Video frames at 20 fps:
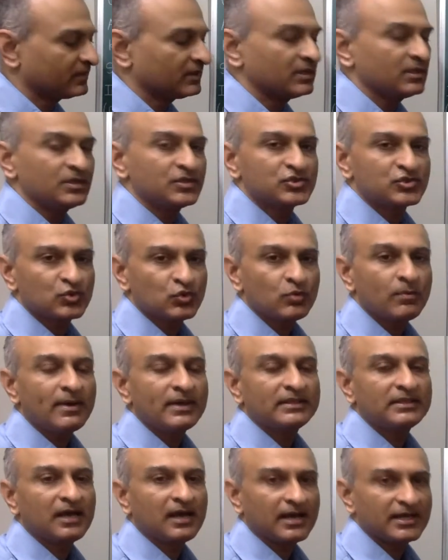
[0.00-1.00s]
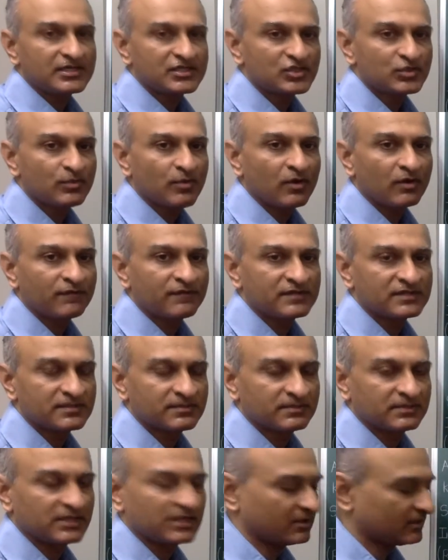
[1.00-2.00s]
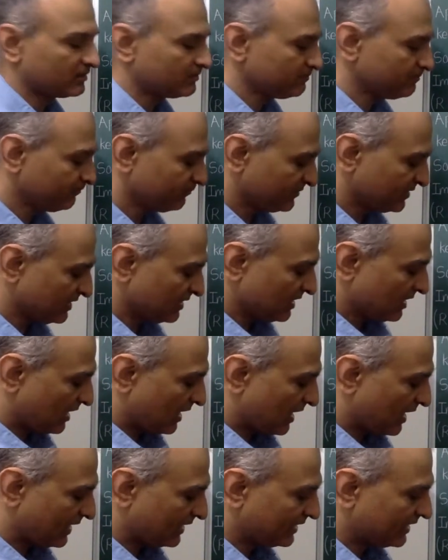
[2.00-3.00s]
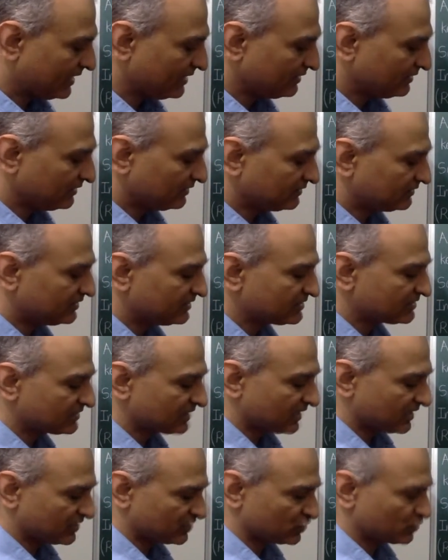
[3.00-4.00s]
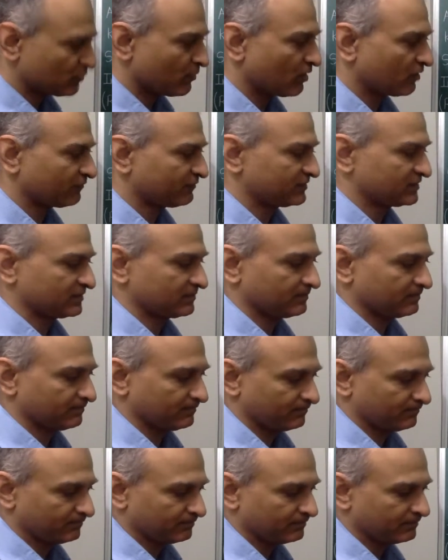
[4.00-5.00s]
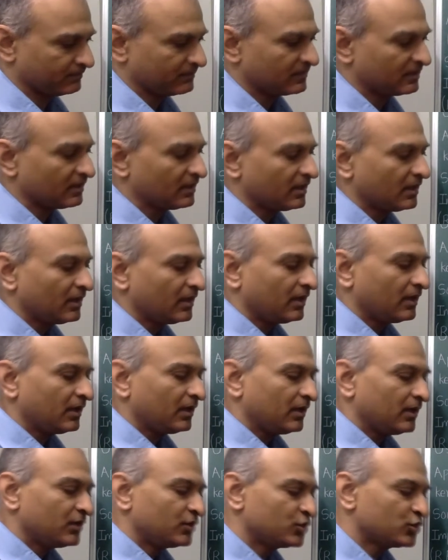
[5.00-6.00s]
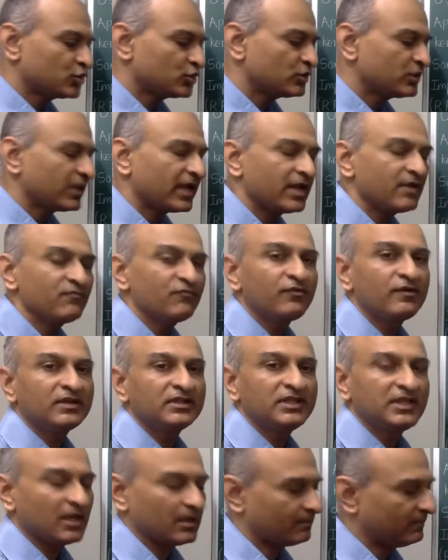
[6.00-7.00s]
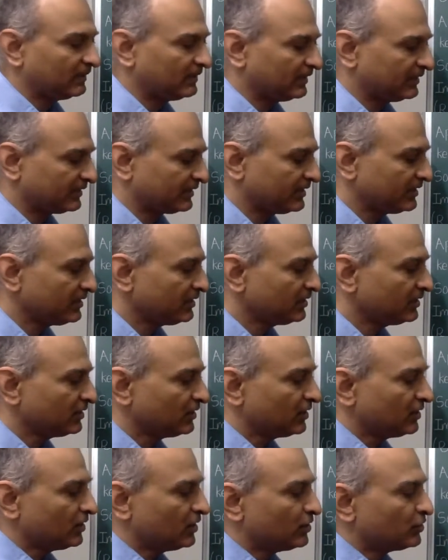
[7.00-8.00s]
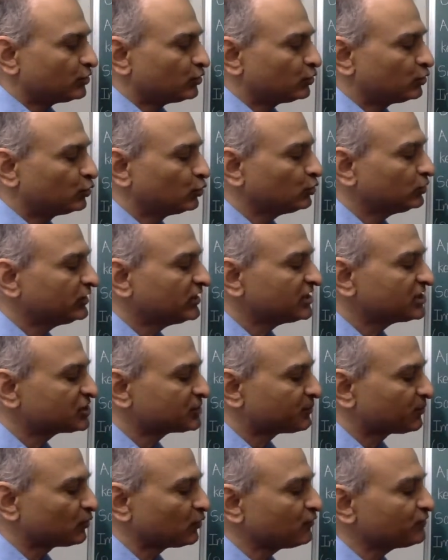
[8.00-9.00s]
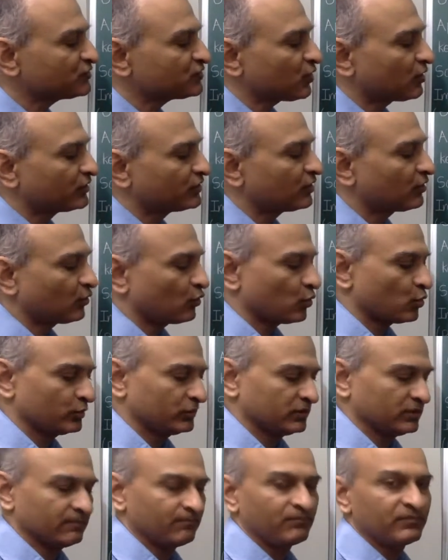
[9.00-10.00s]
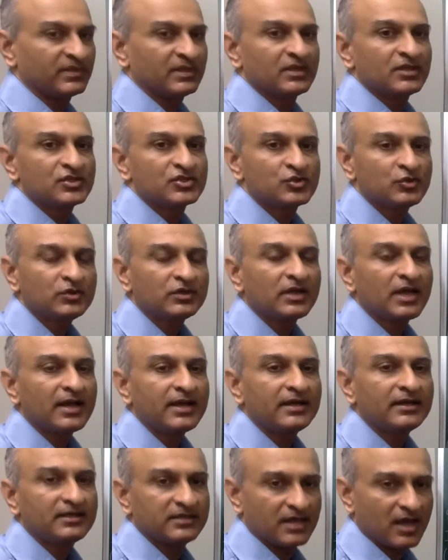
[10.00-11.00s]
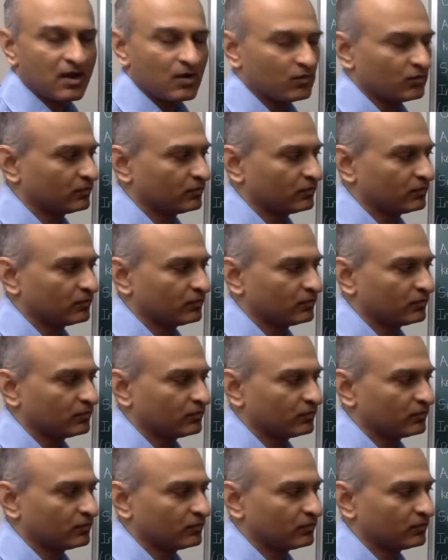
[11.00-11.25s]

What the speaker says: So by the isomorphism theorem, I get this isomorphism. You should aim for the ability to do these proofs on your own. So try it now.